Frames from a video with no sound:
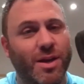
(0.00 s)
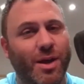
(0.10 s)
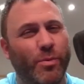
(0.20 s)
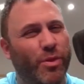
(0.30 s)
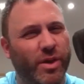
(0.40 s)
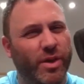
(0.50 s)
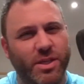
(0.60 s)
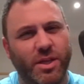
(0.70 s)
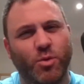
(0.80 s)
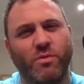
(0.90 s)
now and things
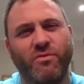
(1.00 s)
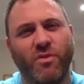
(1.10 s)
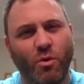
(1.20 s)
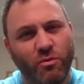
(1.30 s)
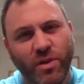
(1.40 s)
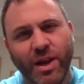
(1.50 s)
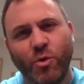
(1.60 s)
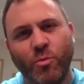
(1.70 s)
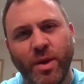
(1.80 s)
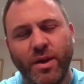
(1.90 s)
need to evolve a little
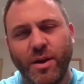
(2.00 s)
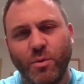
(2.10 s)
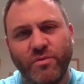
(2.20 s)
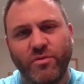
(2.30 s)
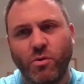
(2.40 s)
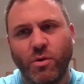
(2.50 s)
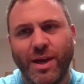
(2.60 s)
bit. Now, whether or not